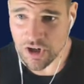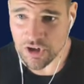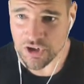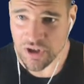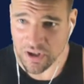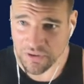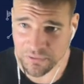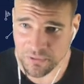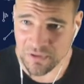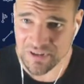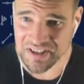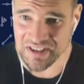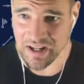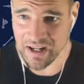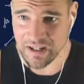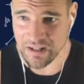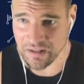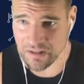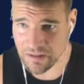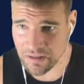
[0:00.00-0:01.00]
Just for a
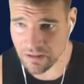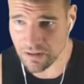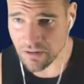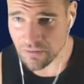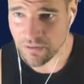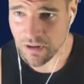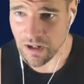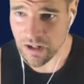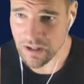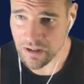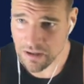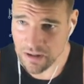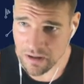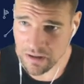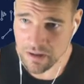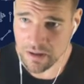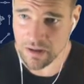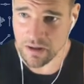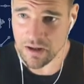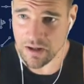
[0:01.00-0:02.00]
second. Okay.
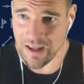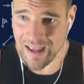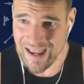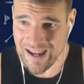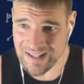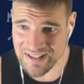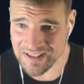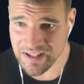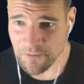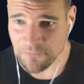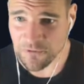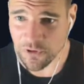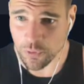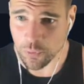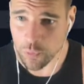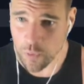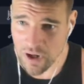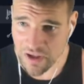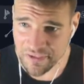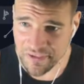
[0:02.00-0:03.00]
Except for
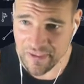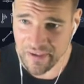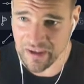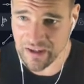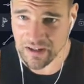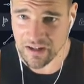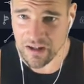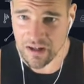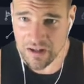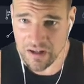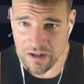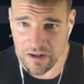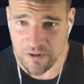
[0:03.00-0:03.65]
one thing.